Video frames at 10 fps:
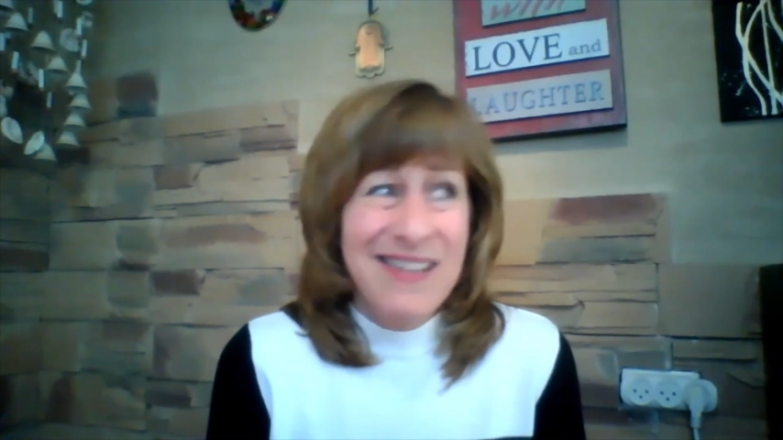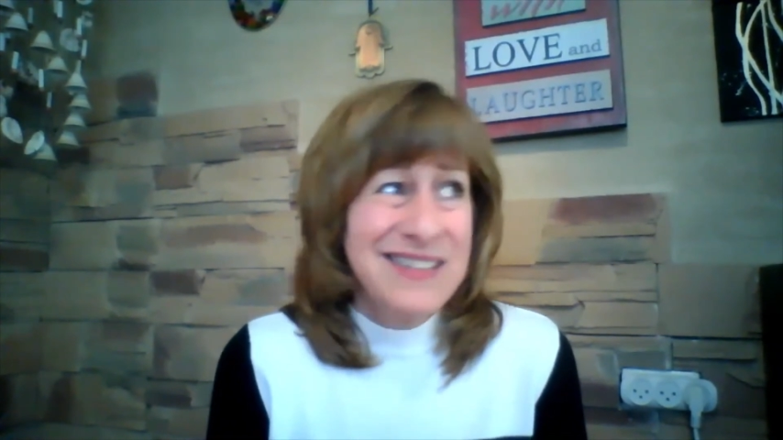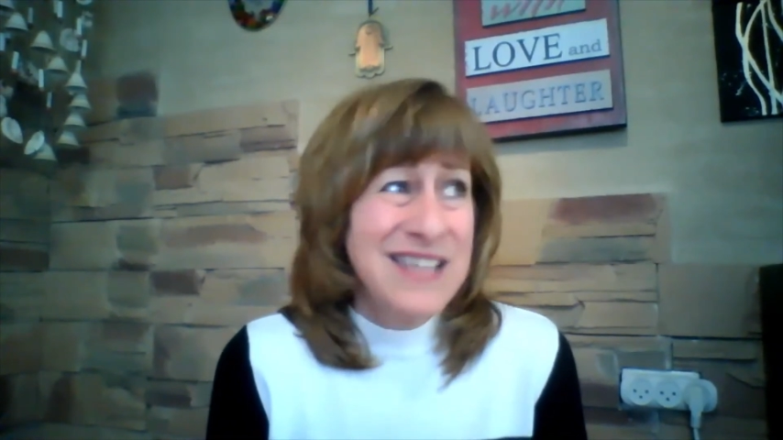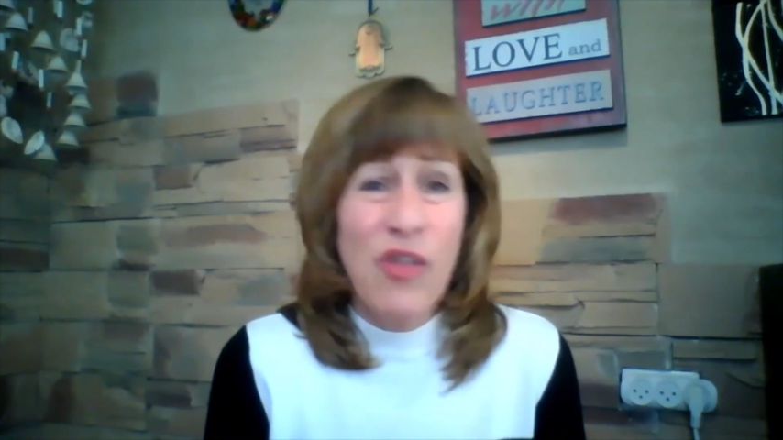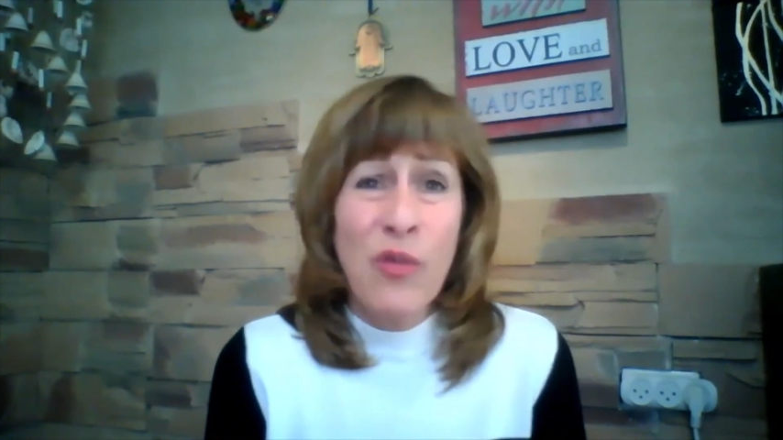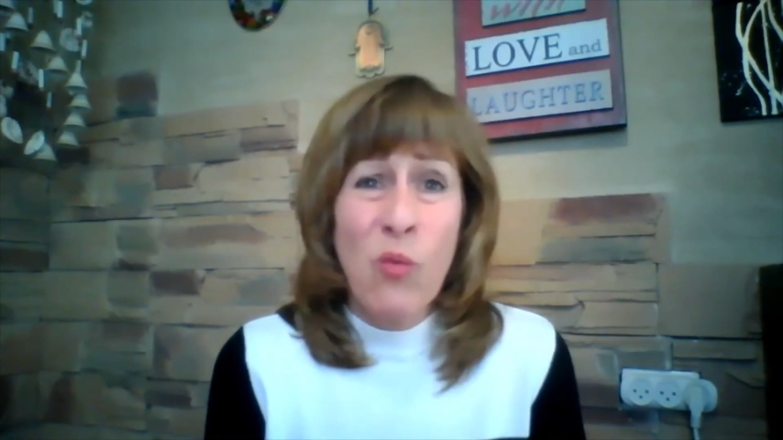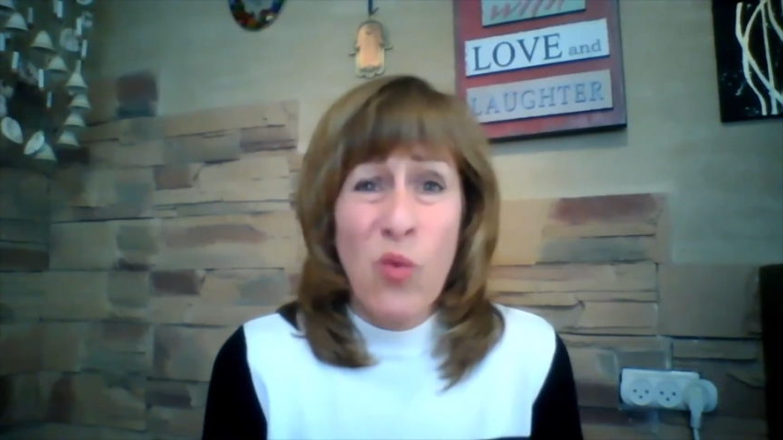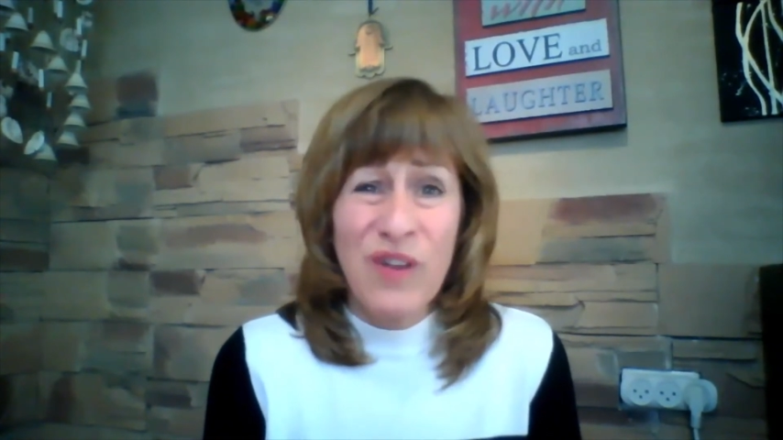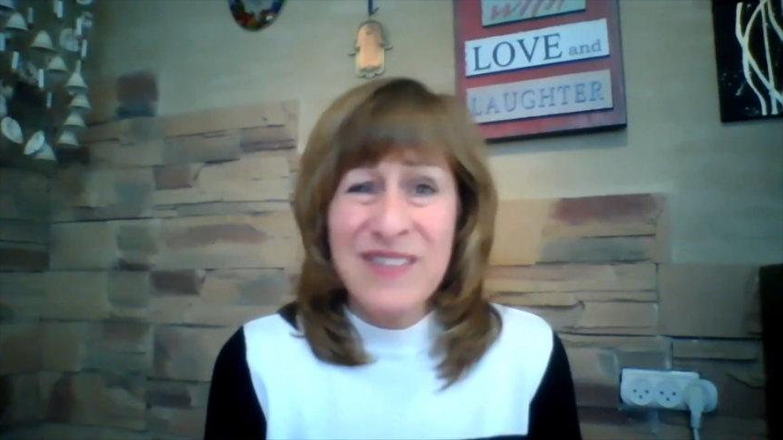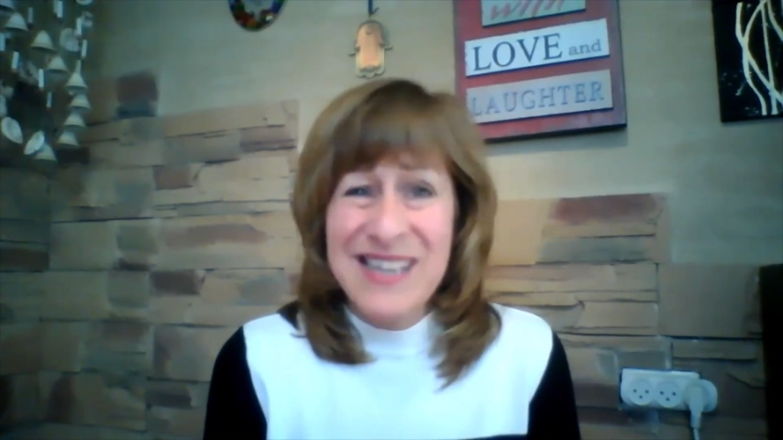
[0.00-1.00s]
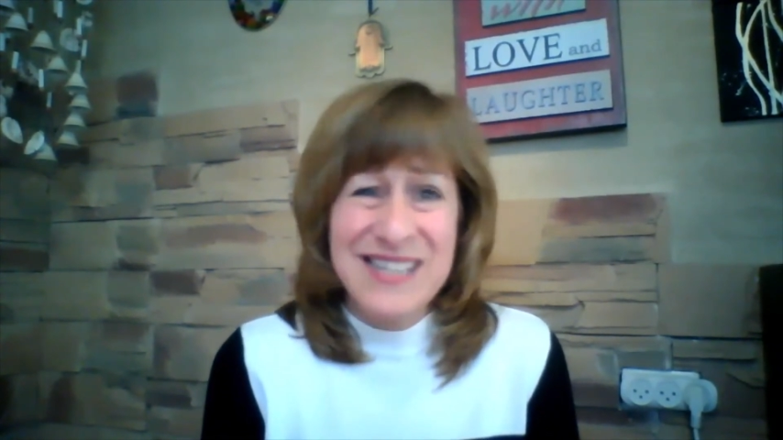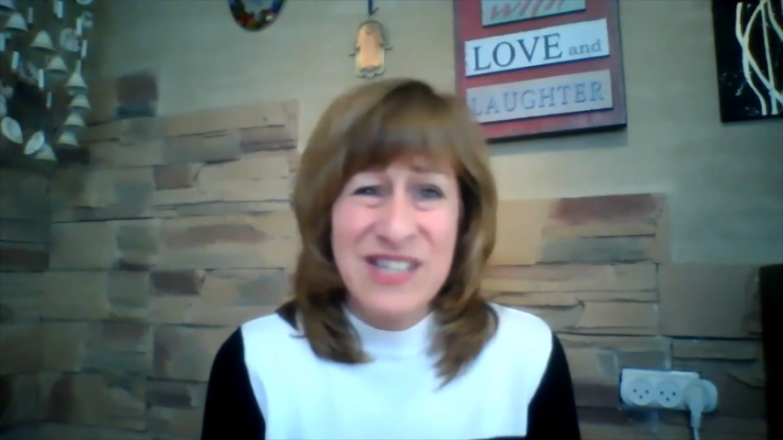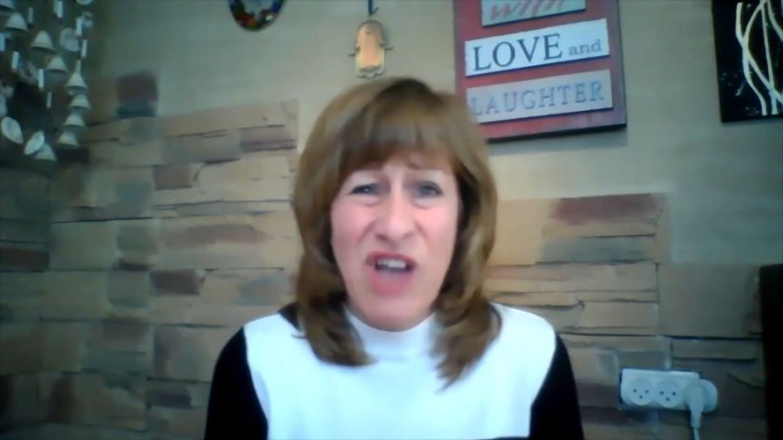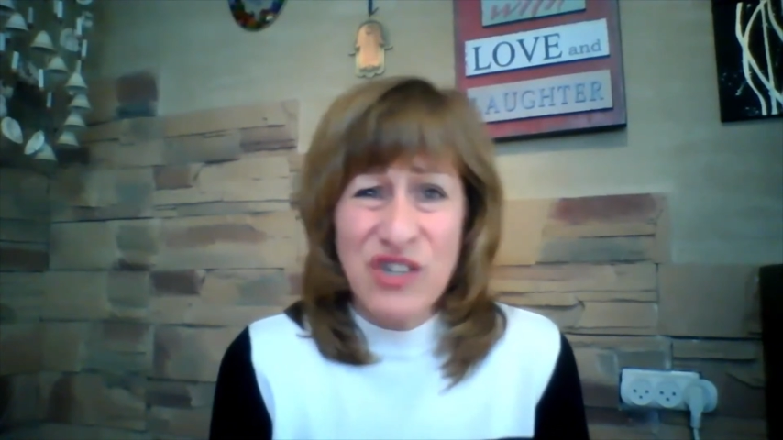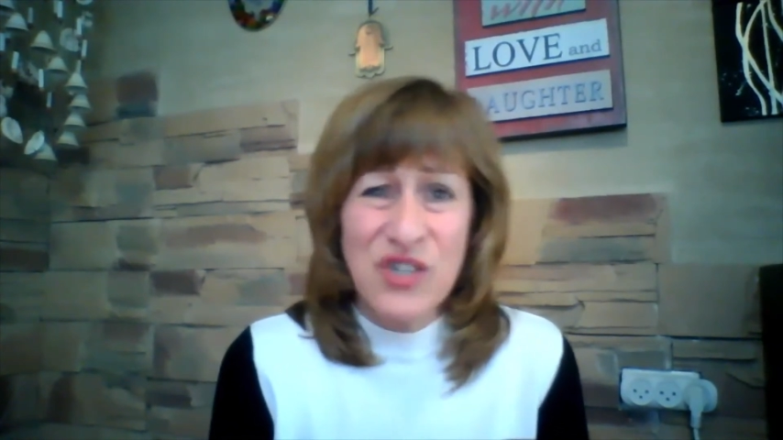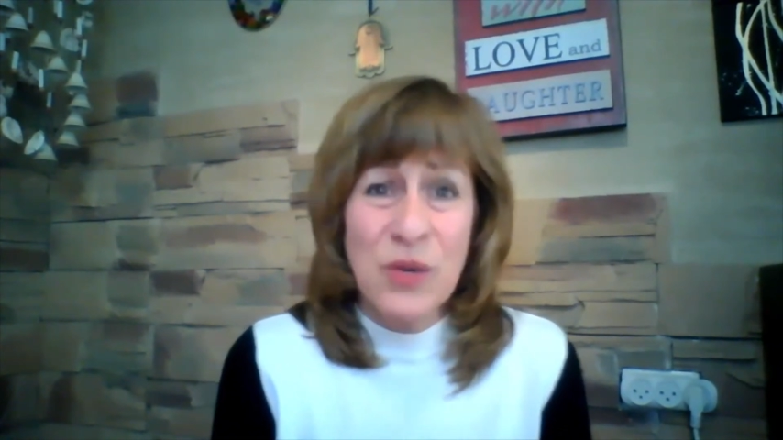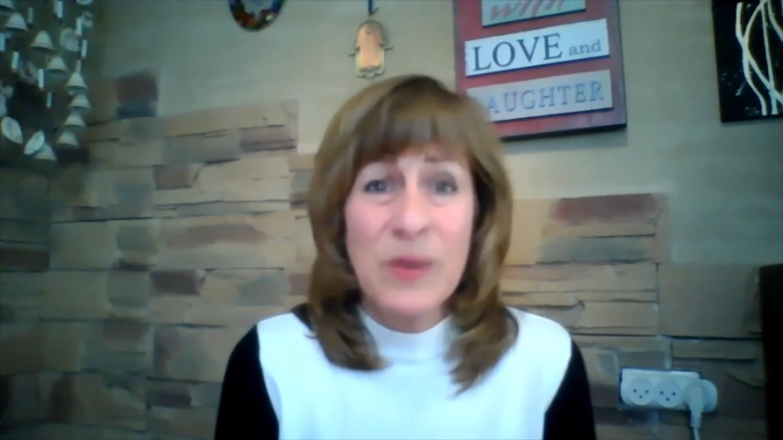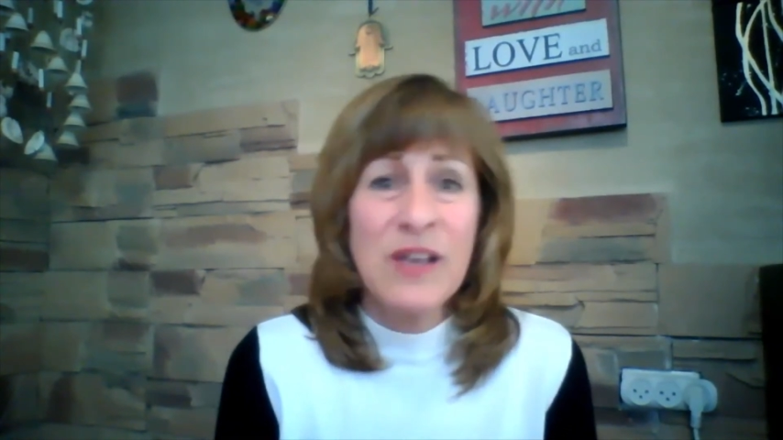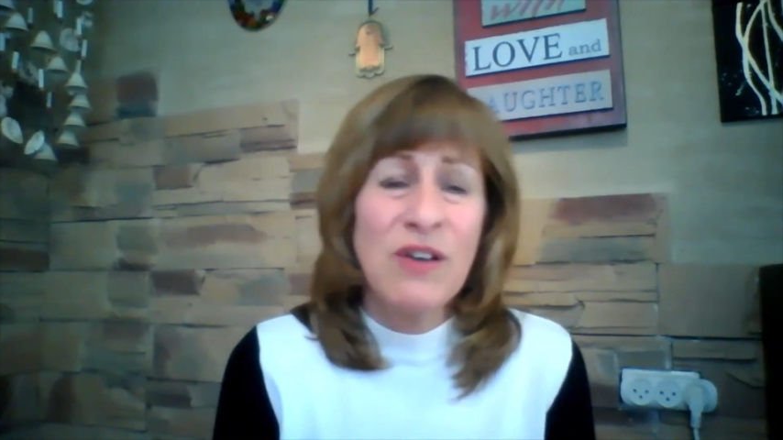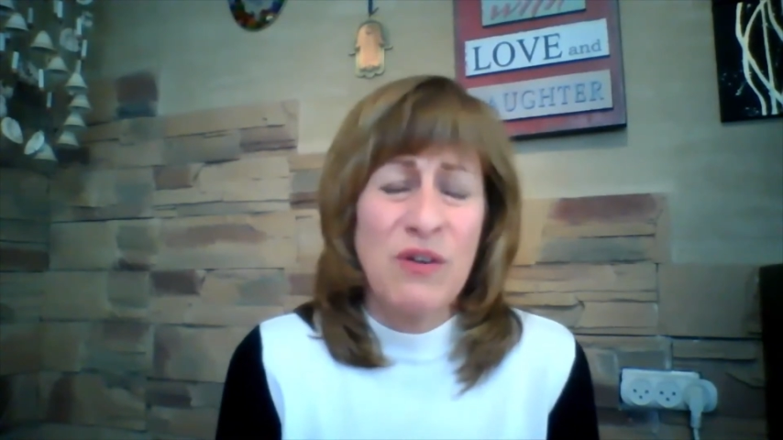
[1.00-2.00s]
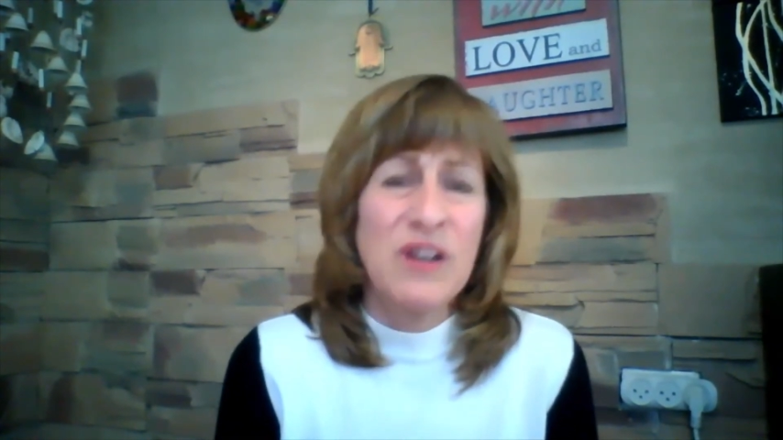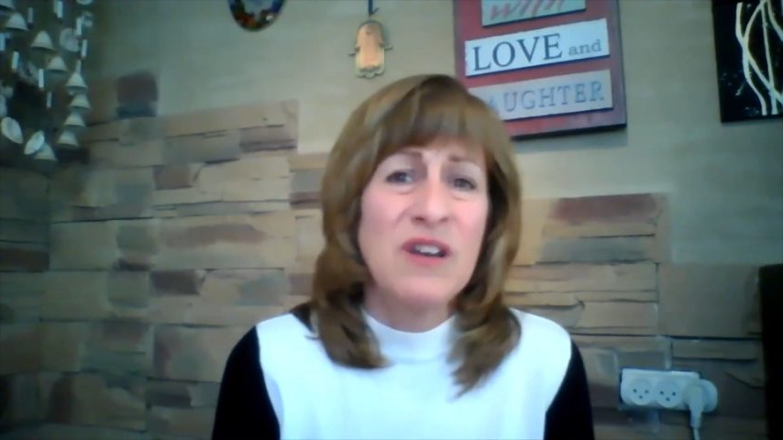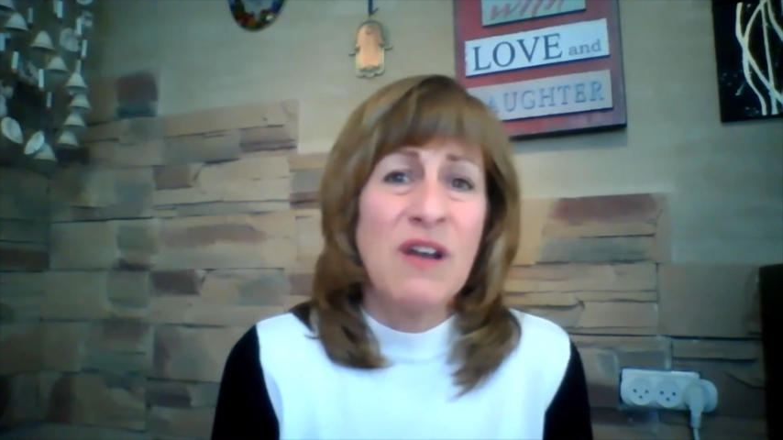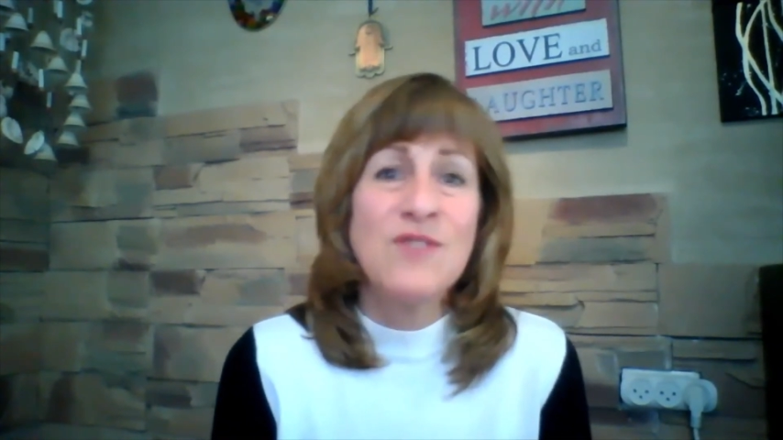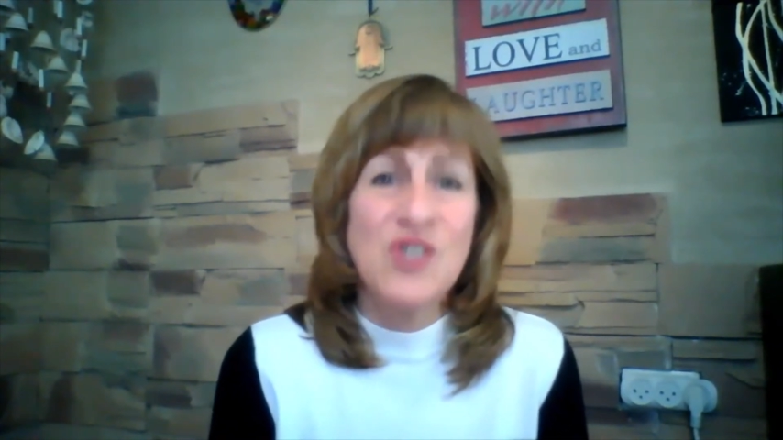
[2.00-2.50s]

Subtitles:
tell the world he's not doing a good enough